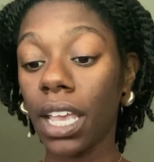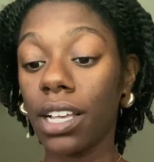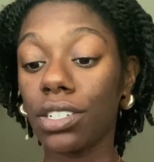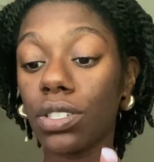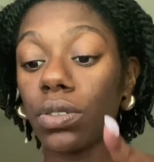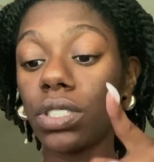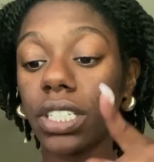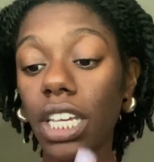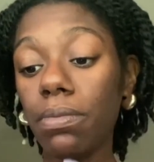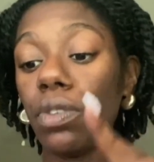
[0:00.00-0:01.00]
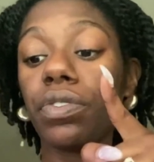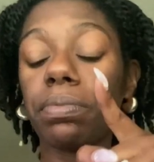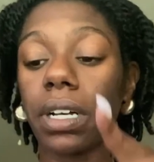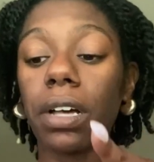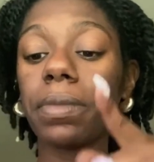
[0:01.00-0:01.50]
So to keep me from
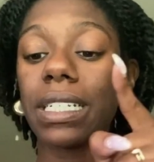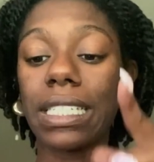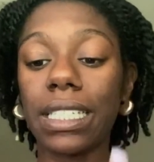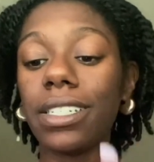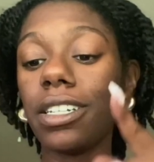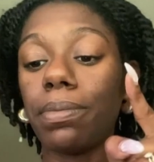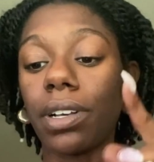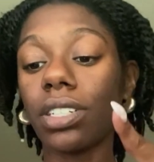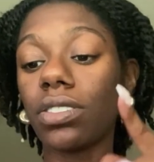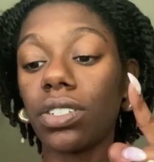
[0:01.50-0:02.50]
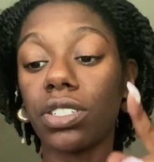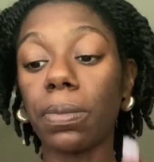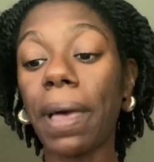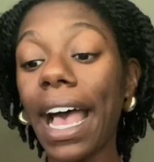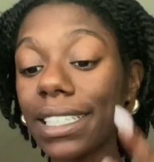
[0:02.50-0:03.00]
becoming conceited because of the
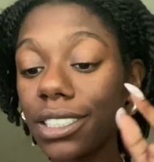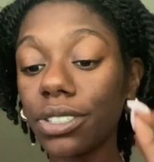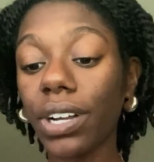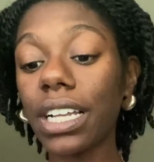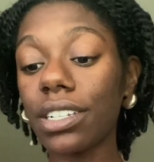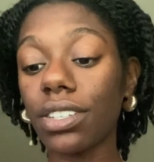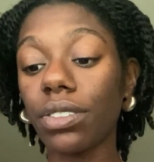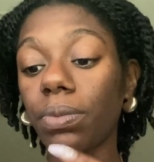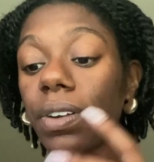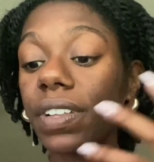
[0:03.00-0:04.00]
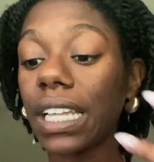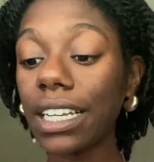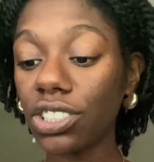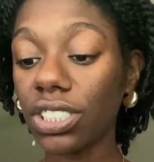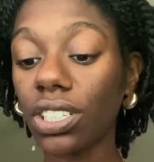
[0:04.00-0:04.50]
surpassing greatness of the revelations,